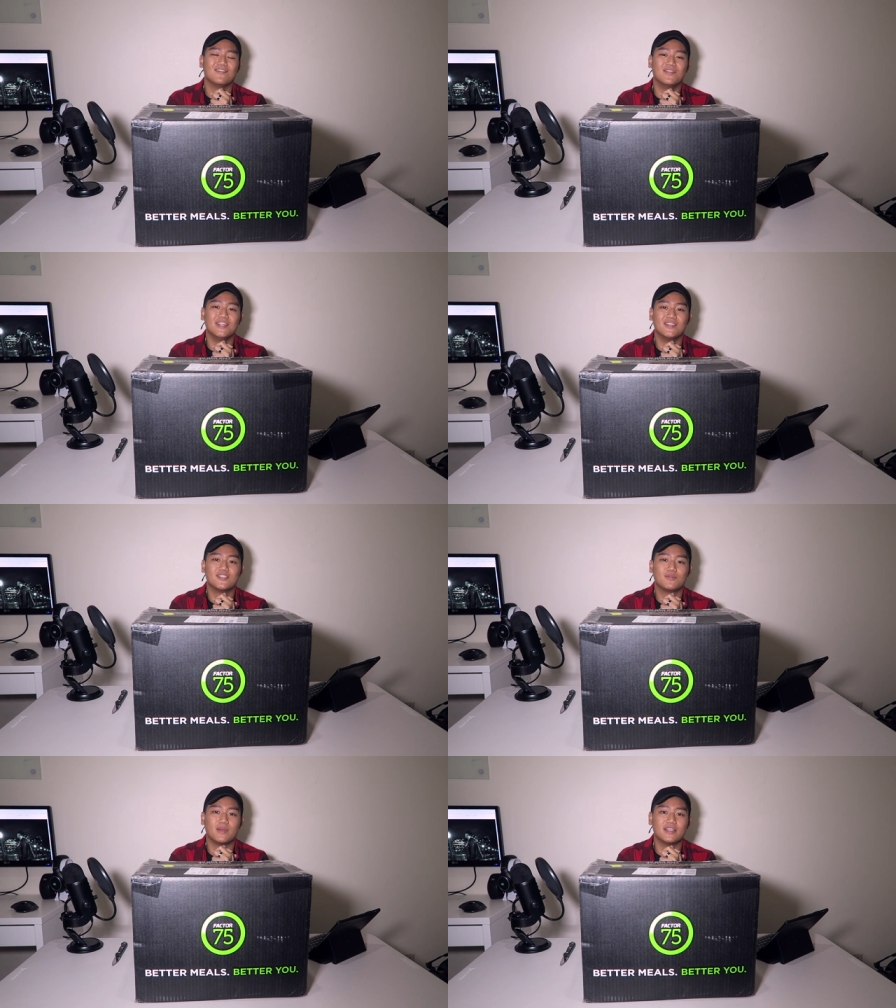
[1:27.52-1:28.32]
video
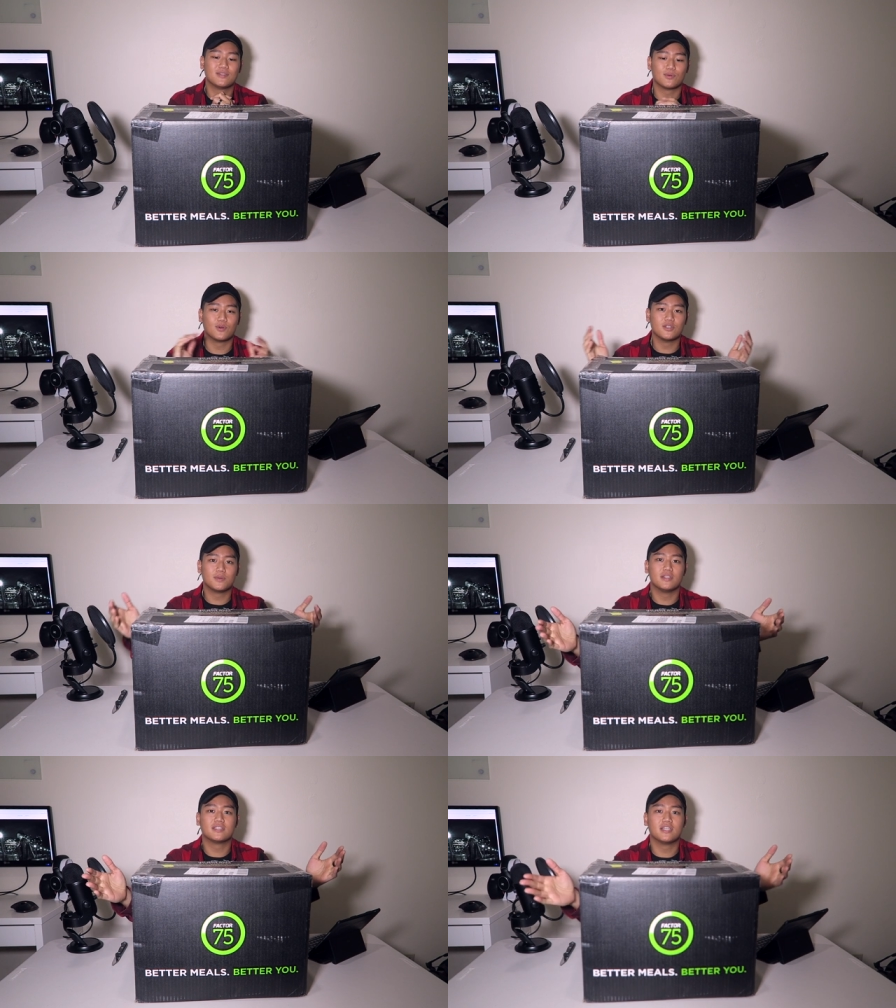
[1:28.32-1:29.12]
space, recording
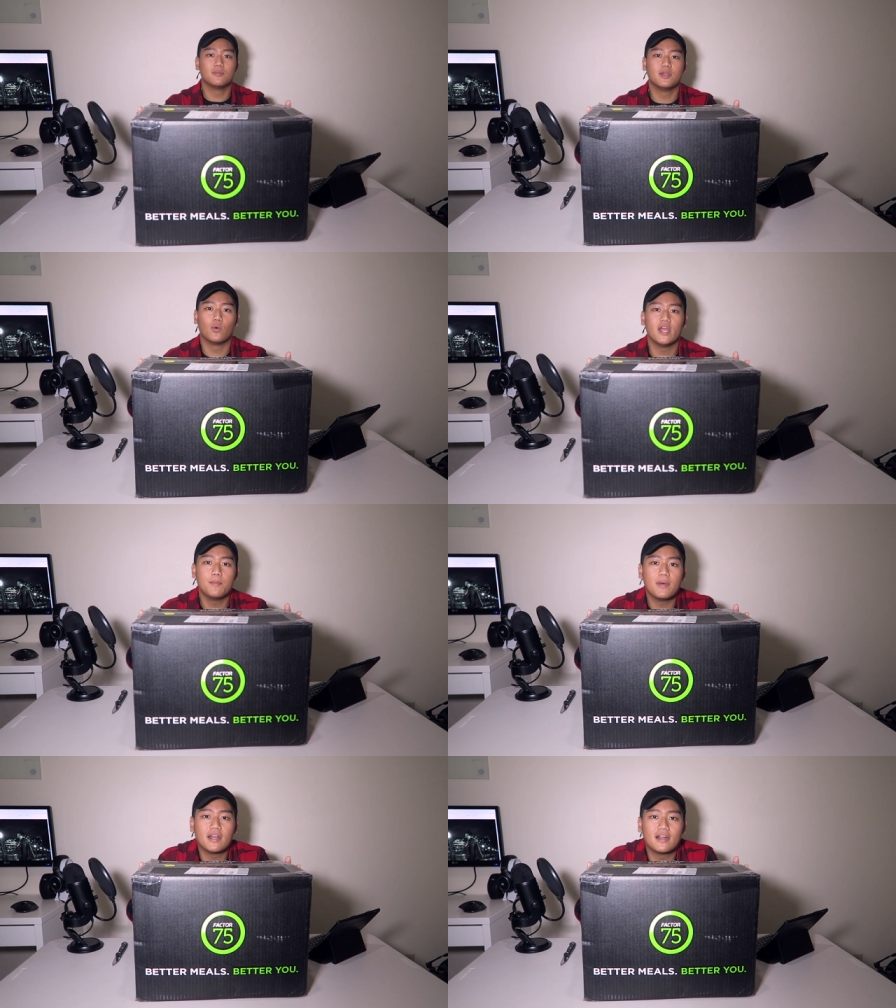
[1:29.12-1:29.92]
space. Is gonna be
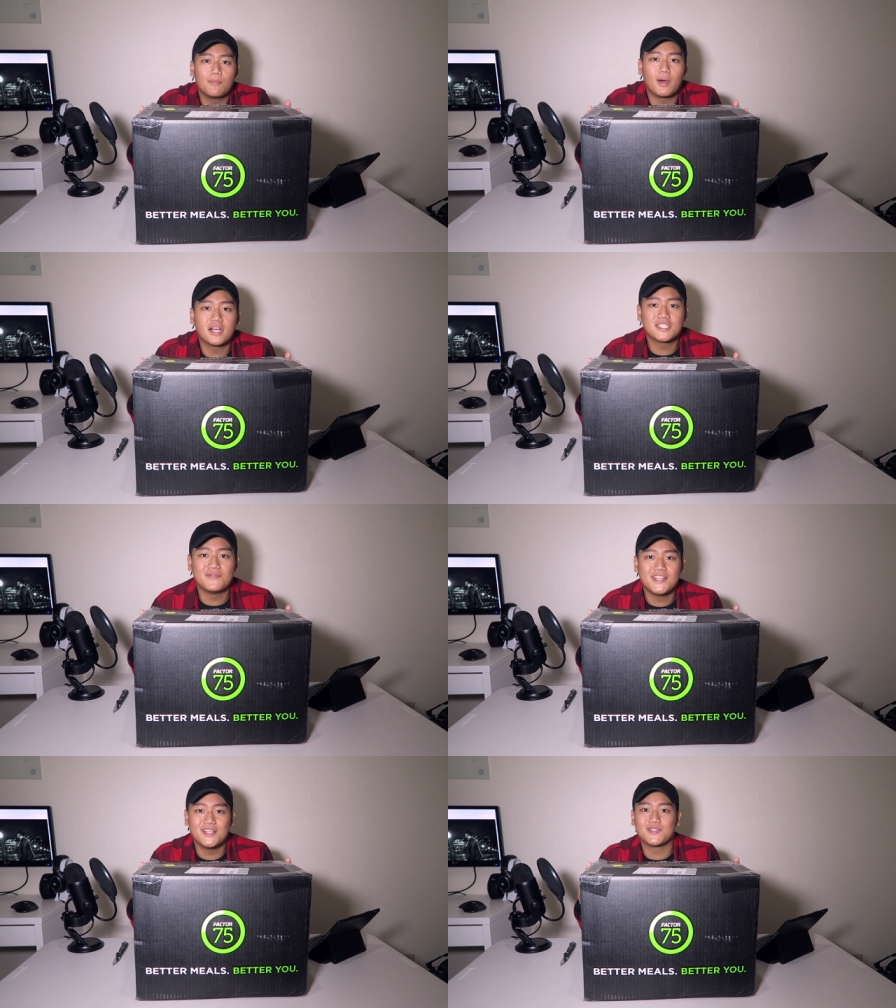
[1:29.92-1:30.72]
way better
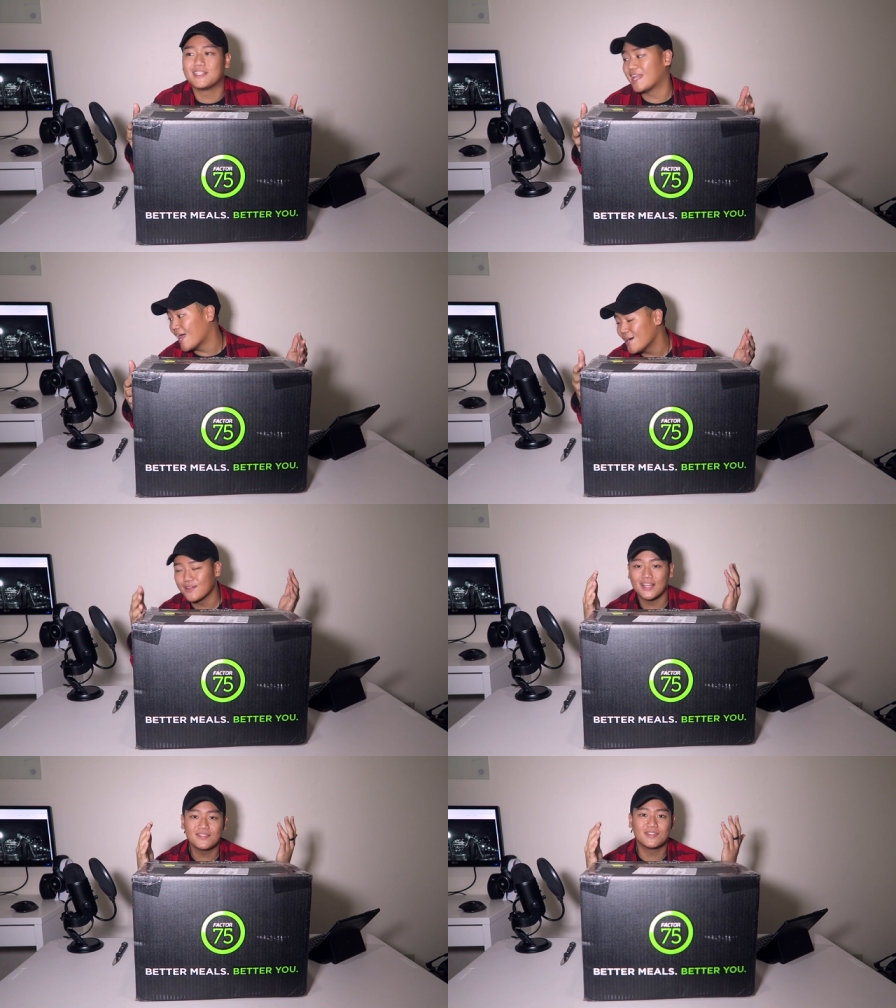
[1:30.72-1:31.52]
unboxing videos
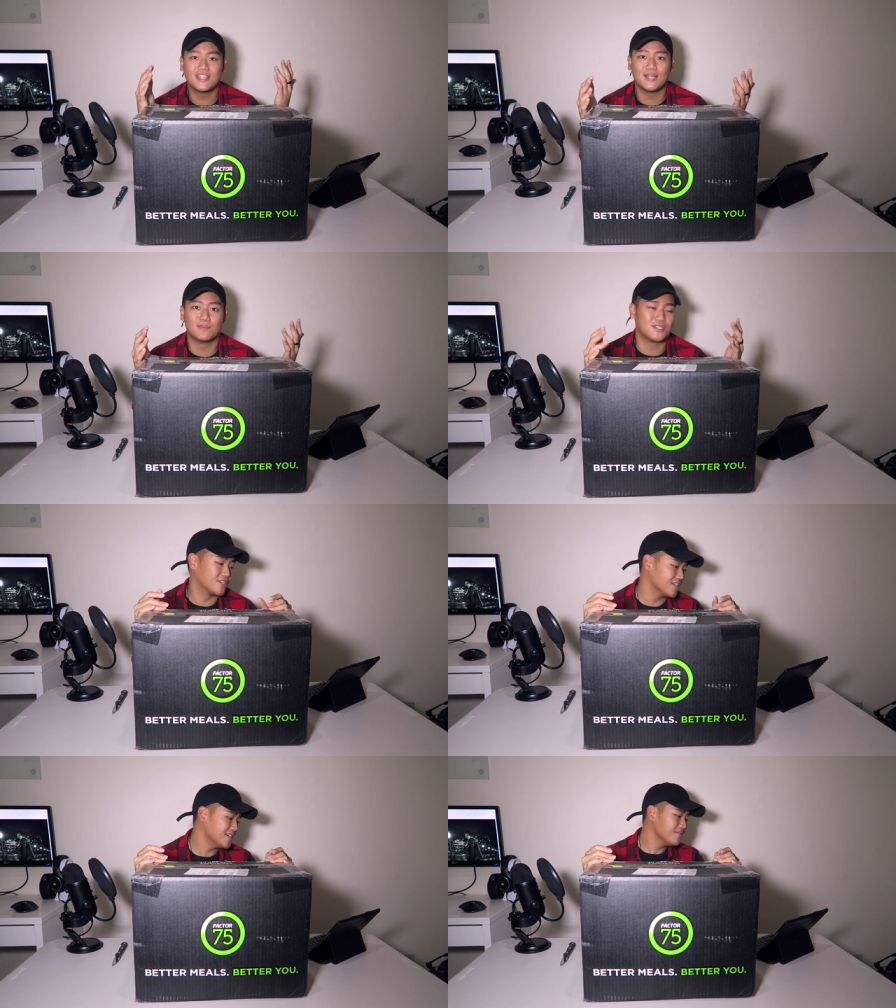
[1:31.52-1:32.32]
now, that's for damn
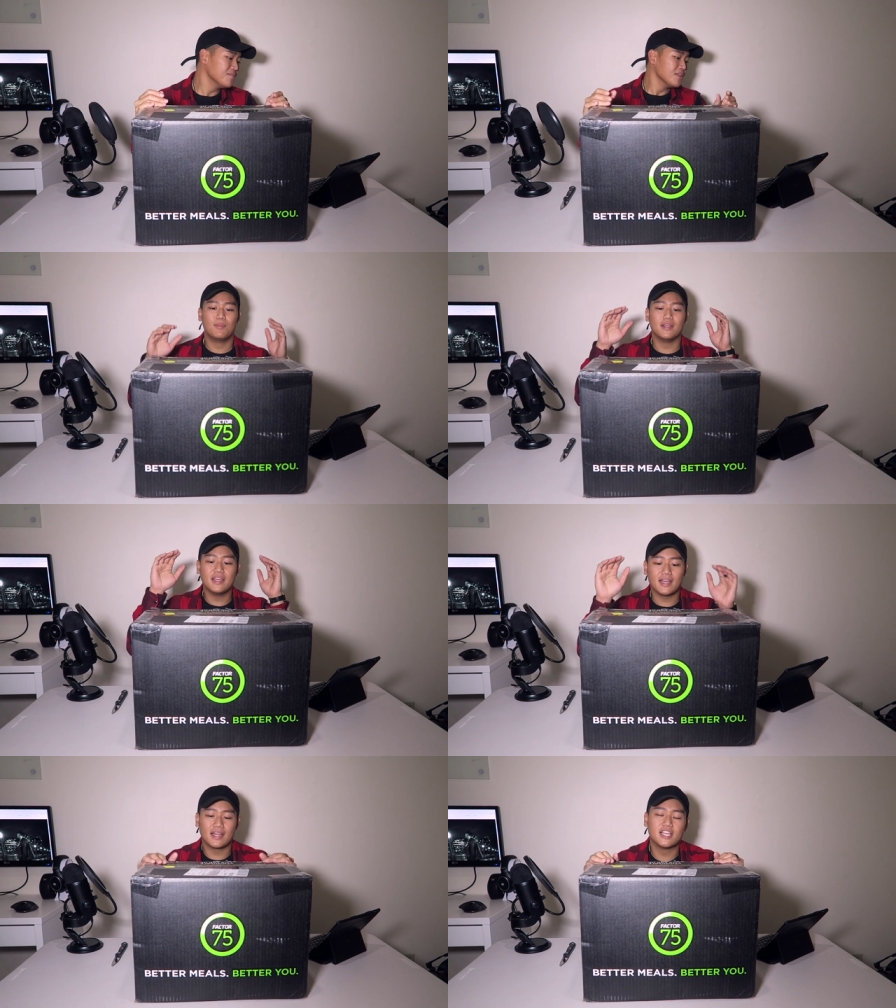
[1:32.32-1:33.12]
sure. But
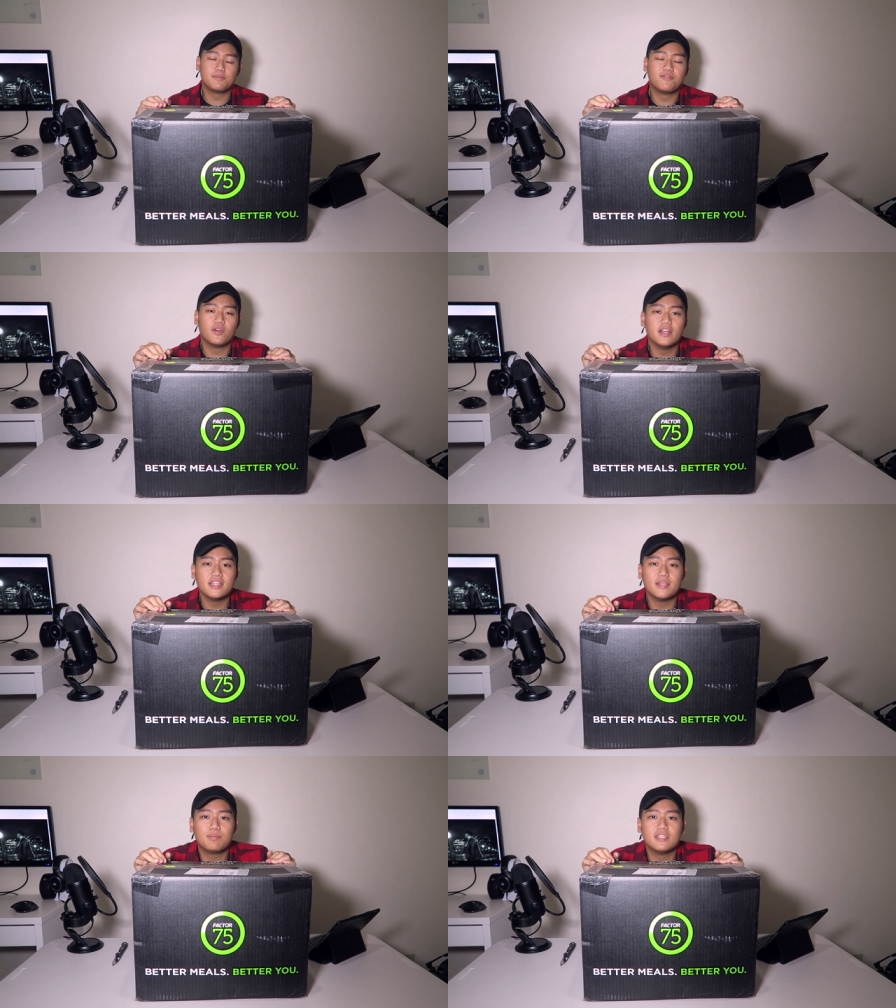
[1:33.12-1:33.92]
yeah, guys, before
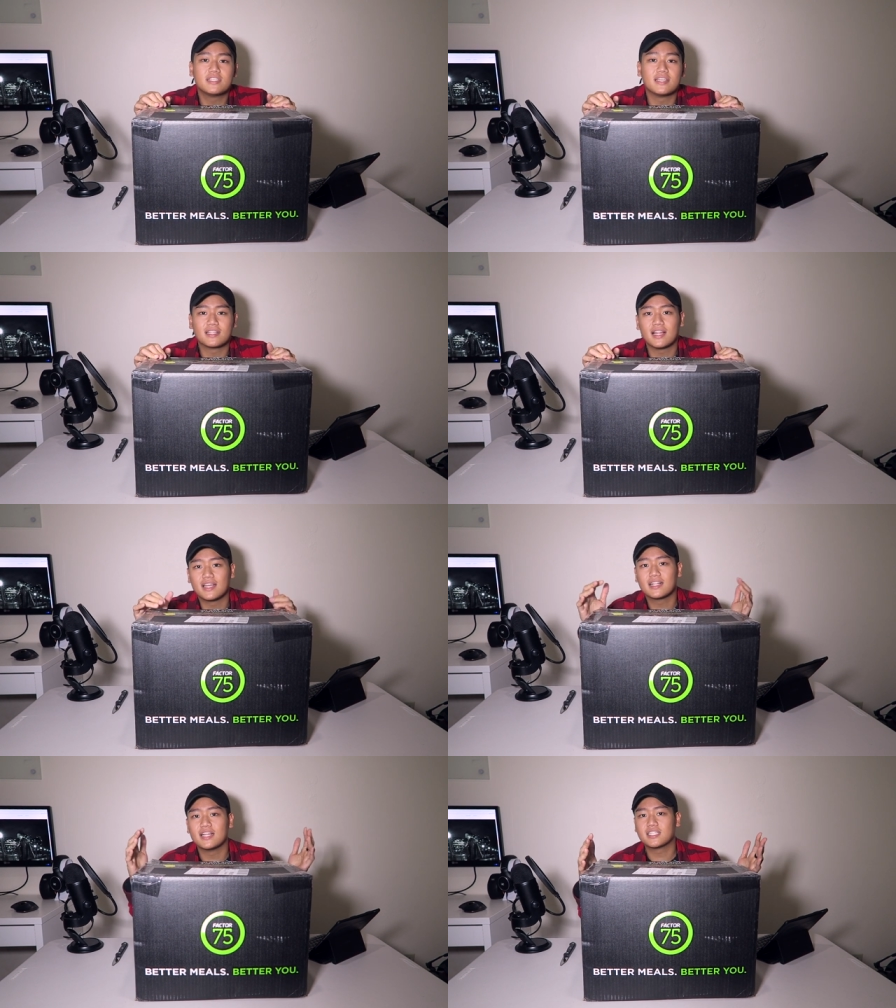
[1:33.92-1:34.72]
anything, please click
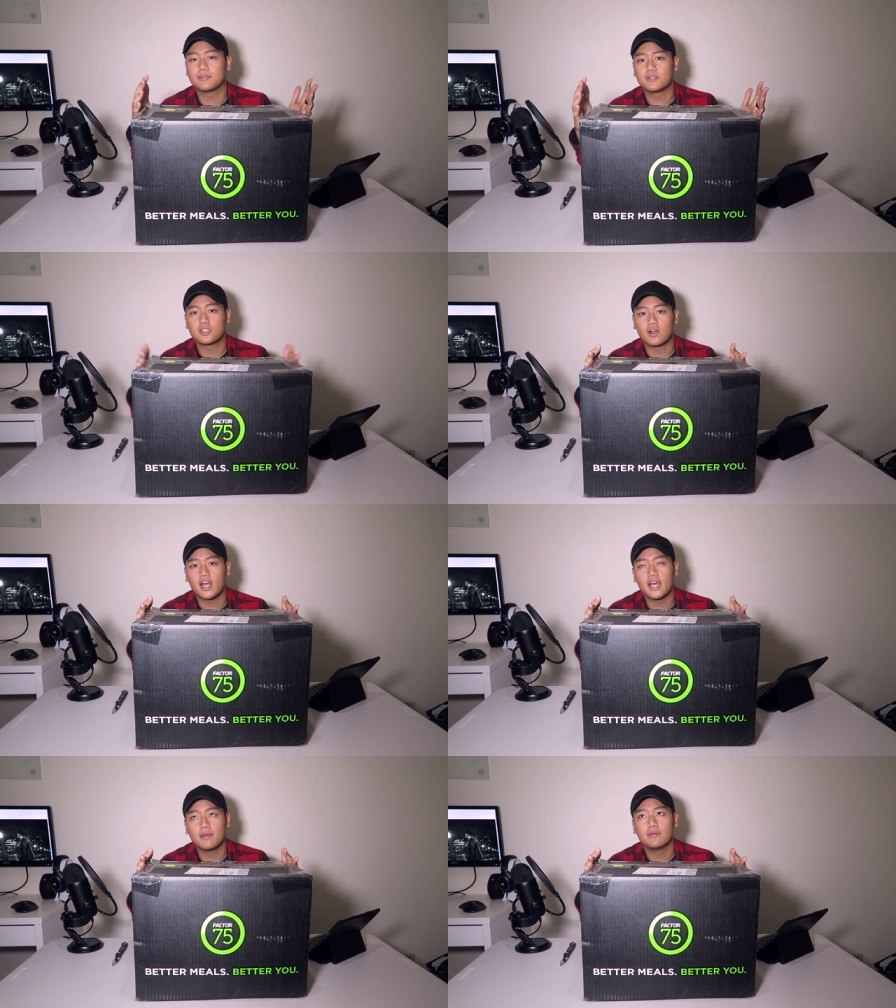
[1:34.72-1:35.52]
like, click
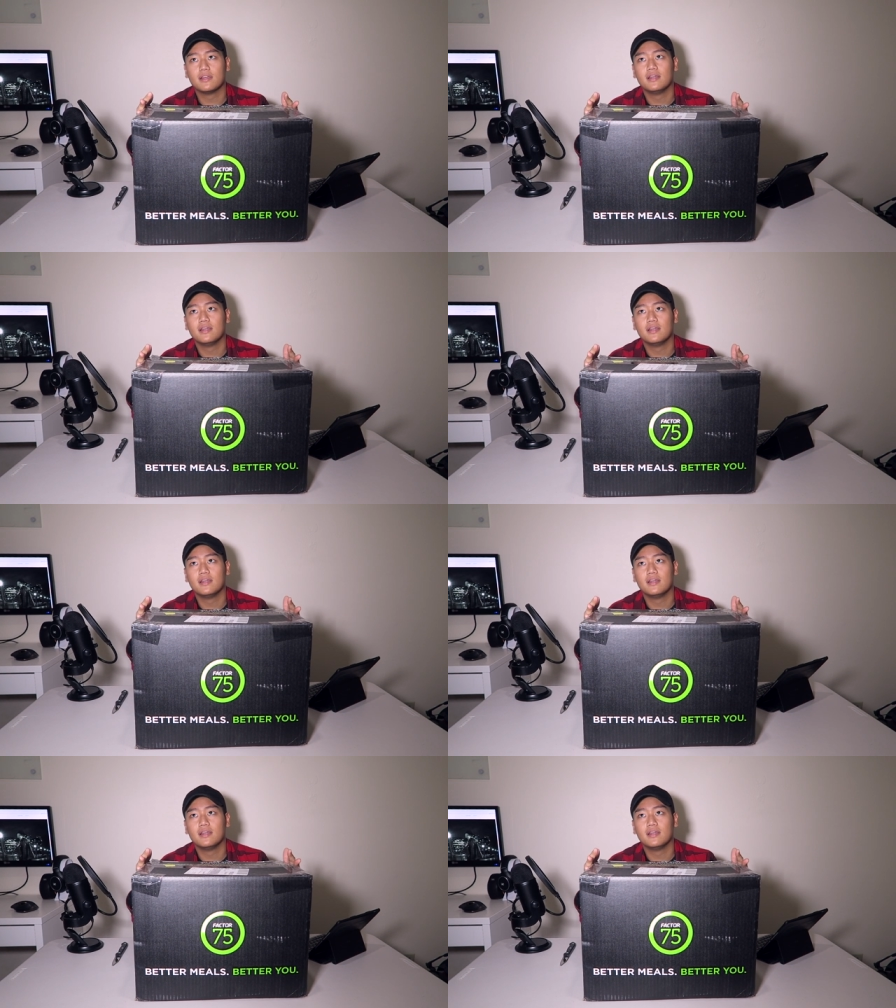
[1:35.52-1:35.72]
subscribe,